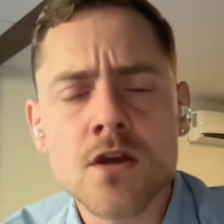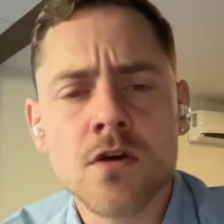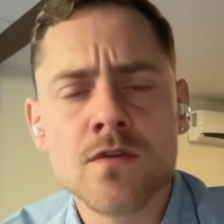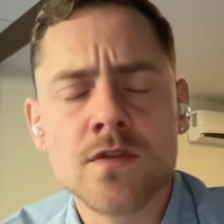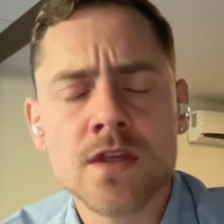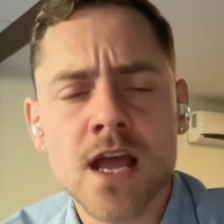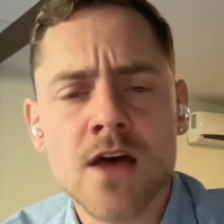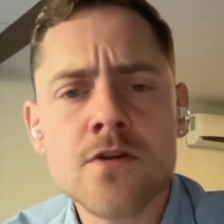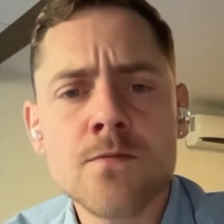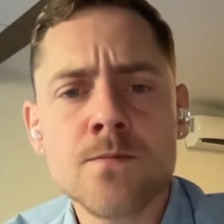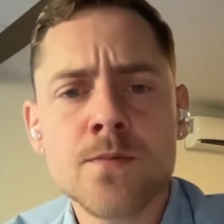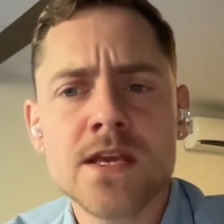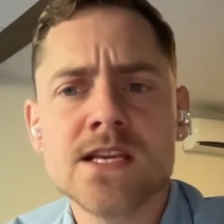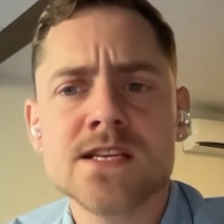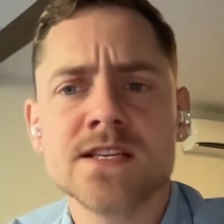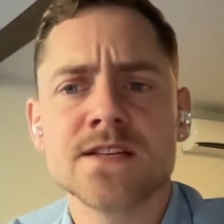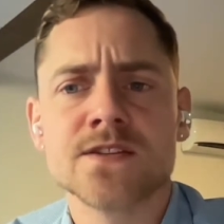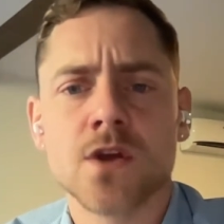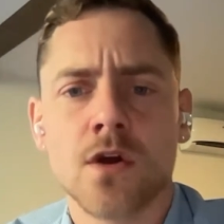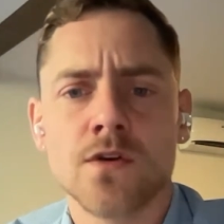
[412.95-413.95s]
The other
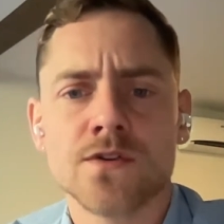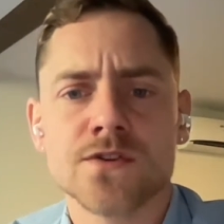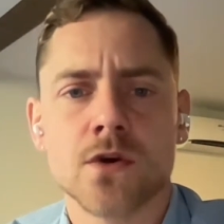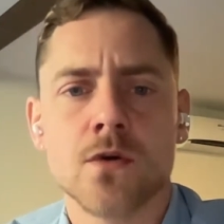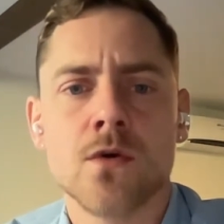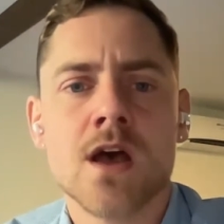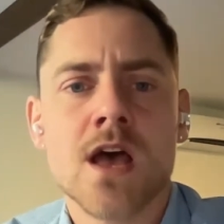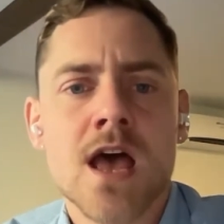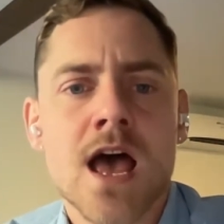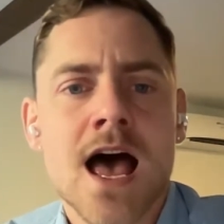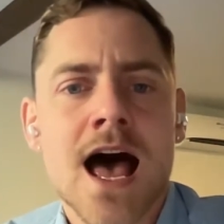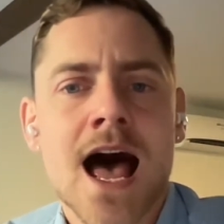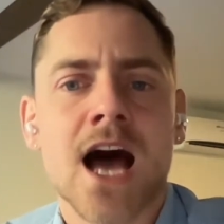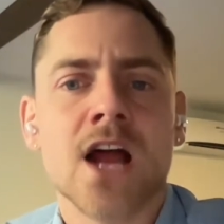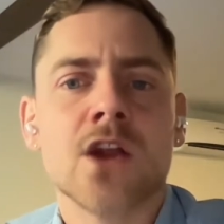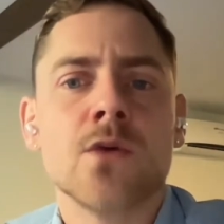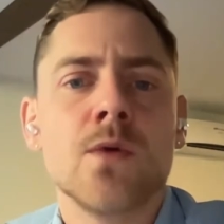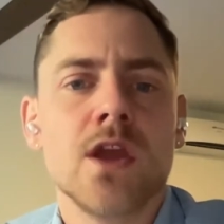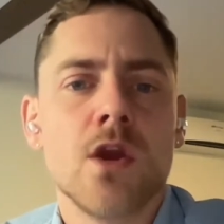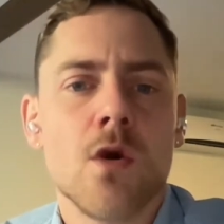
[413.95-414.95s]
piece is also how
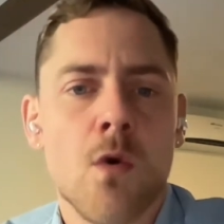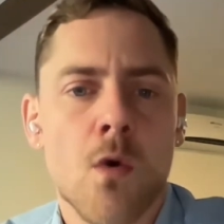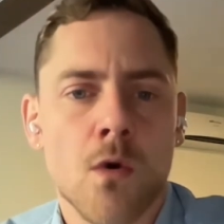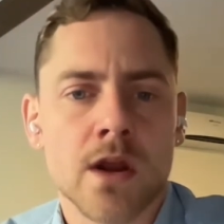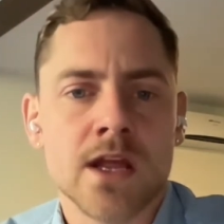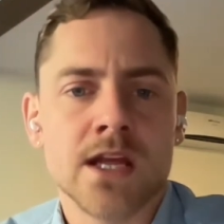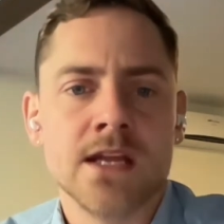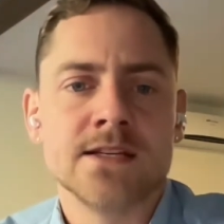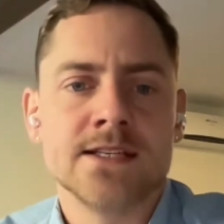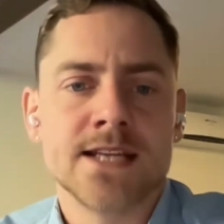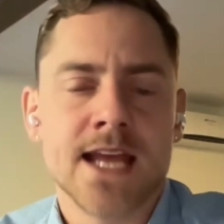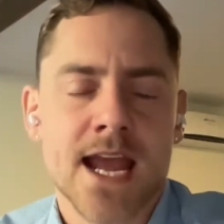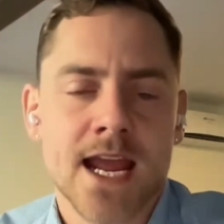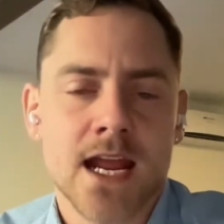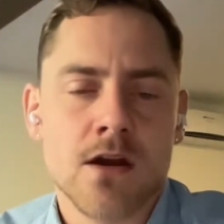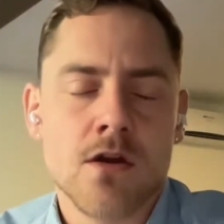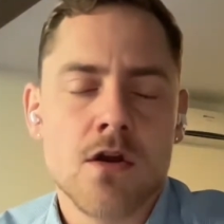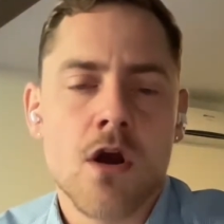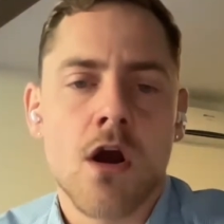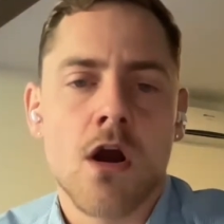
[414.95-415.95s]
do we
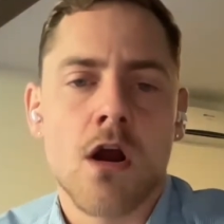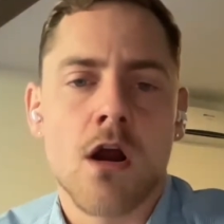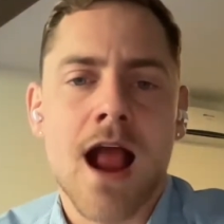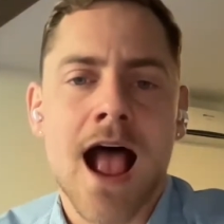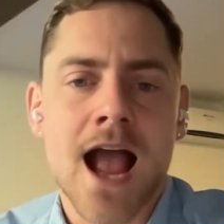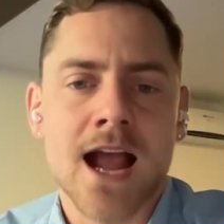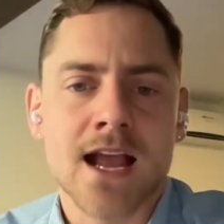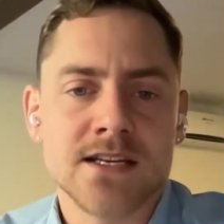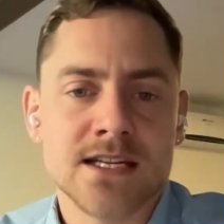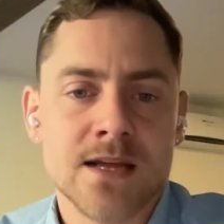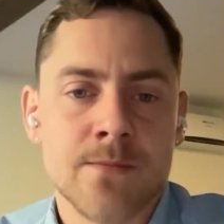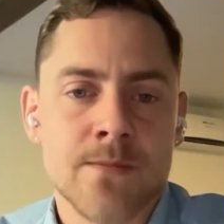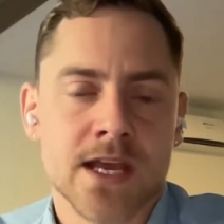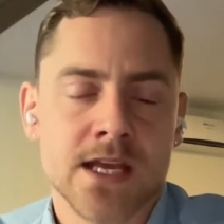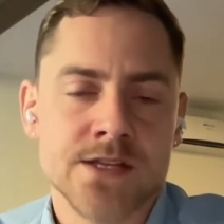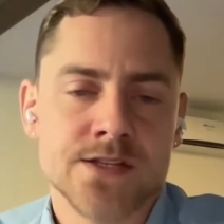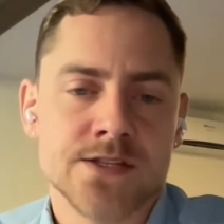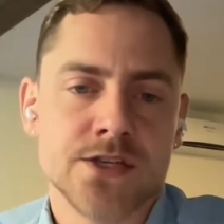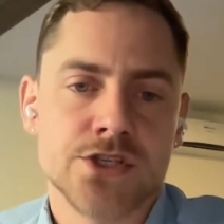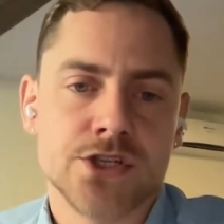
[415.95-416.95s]
orientate our academic
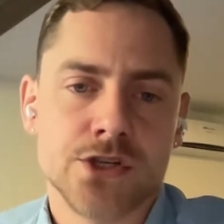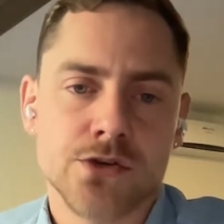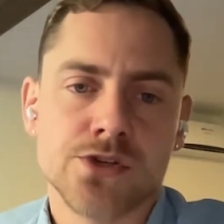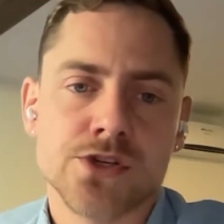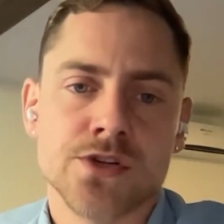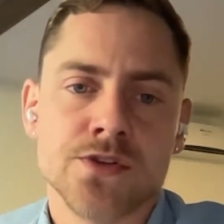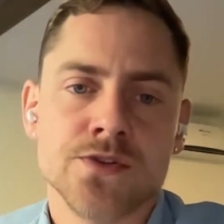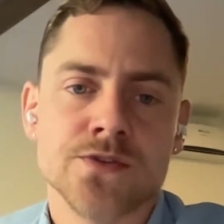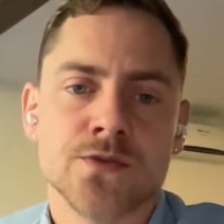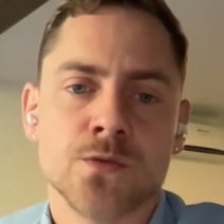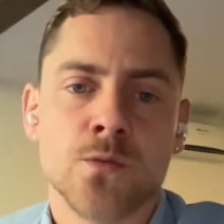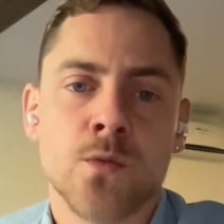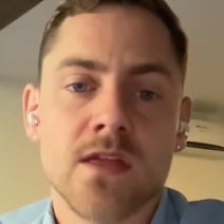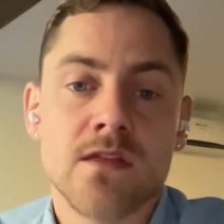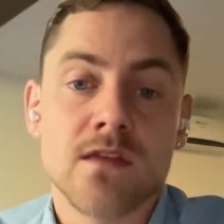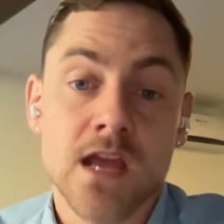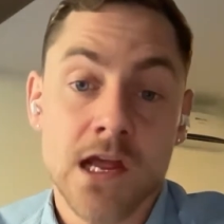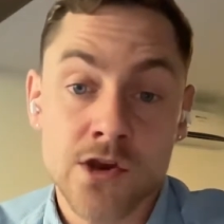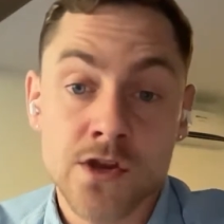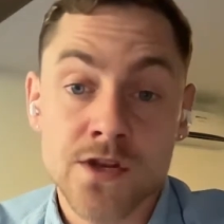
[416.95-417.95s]
institutions
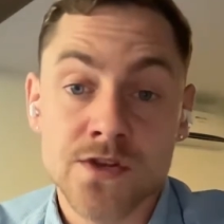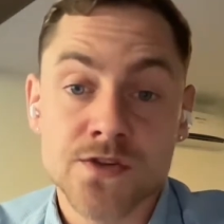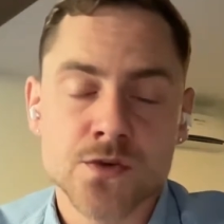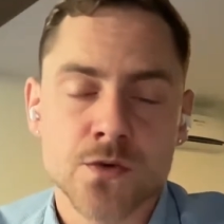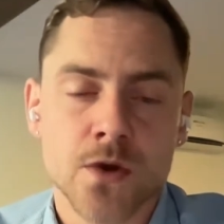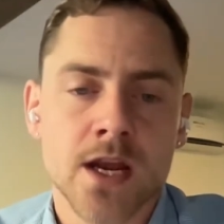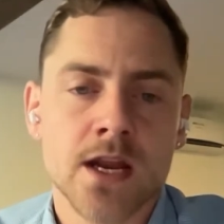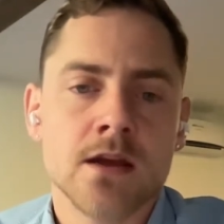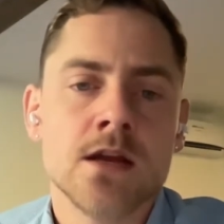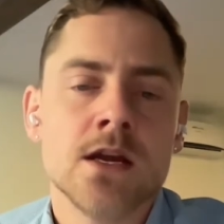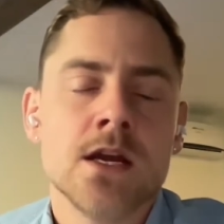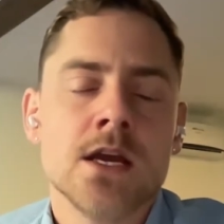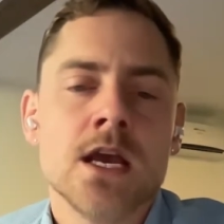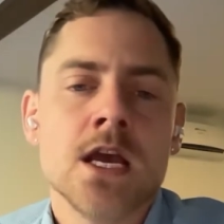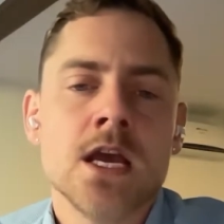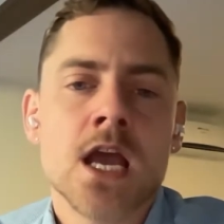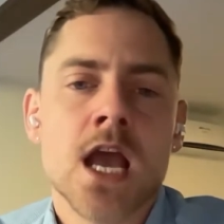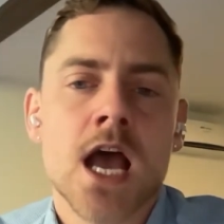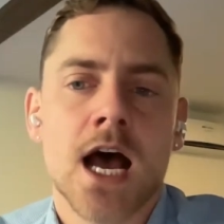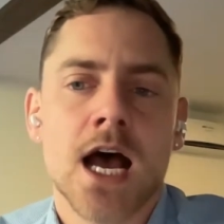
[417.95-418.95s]
with industry?
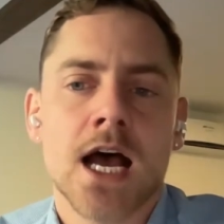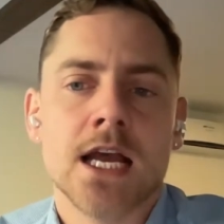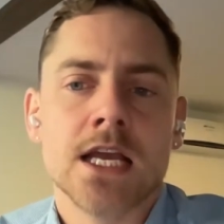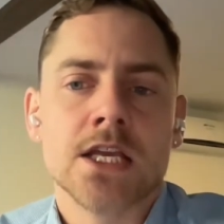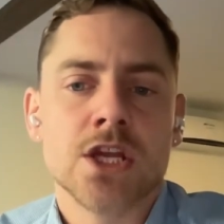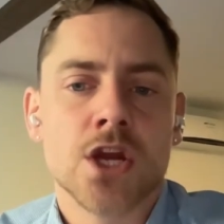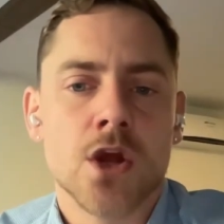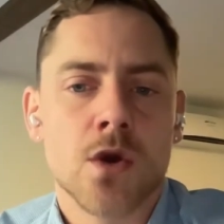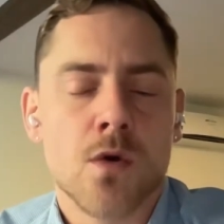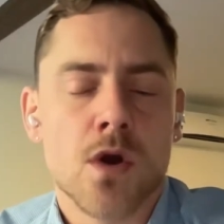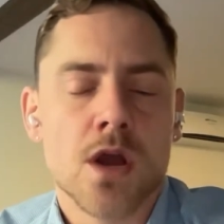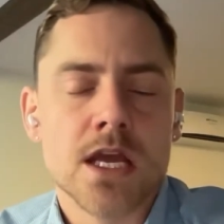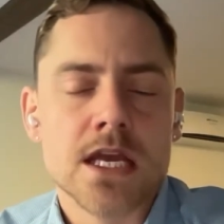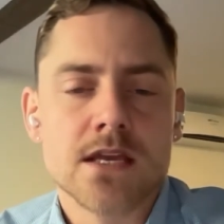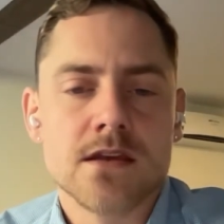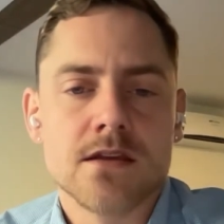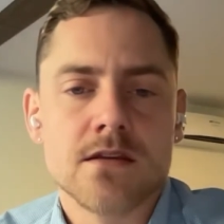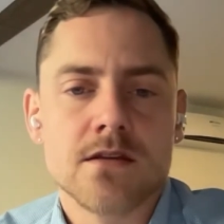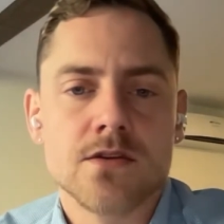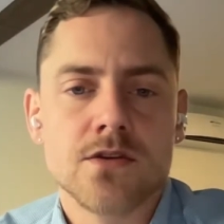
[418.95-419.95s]
Uh, you know,
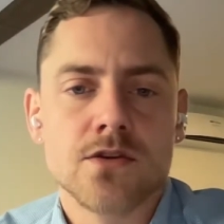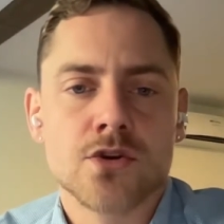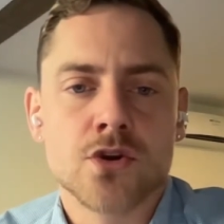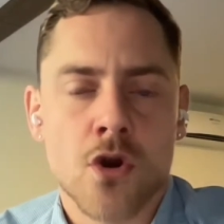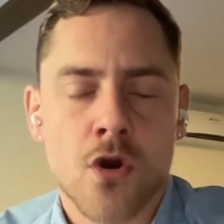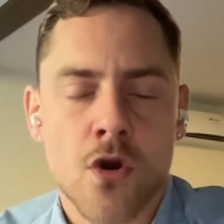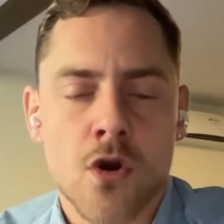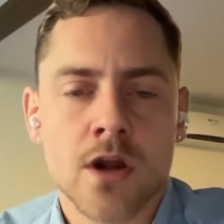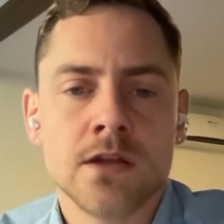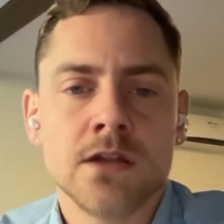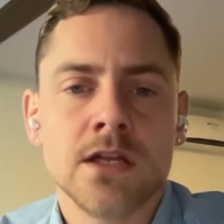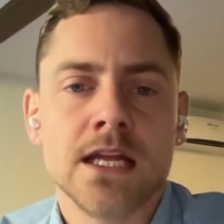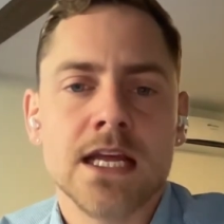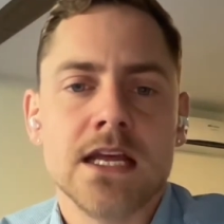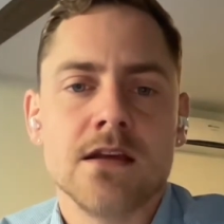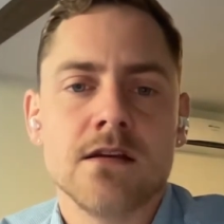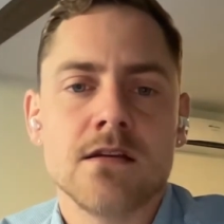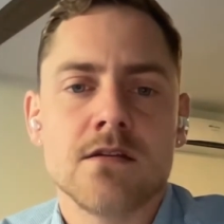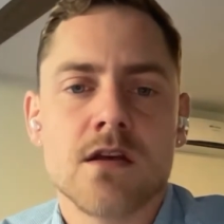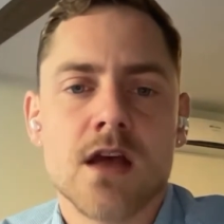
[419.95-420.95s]

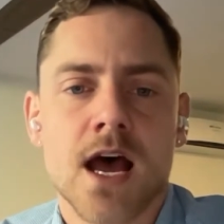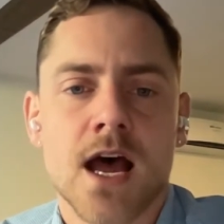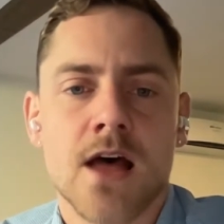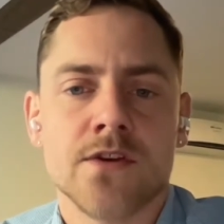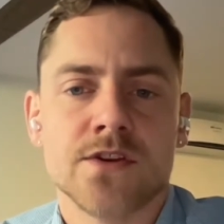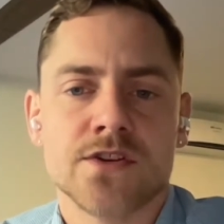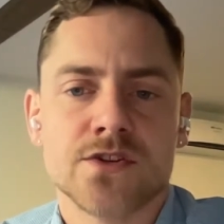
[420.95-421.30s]
currently uh, the